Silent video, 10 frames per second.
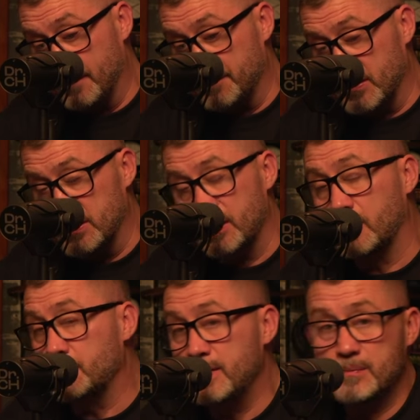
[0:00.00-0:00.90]

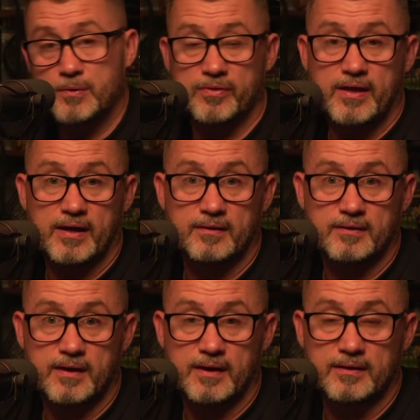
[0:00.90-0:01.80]
young people that,
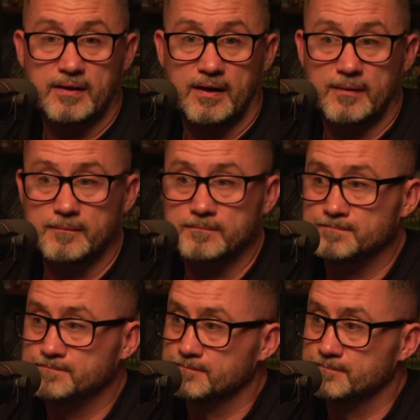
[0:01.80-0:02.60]
that um,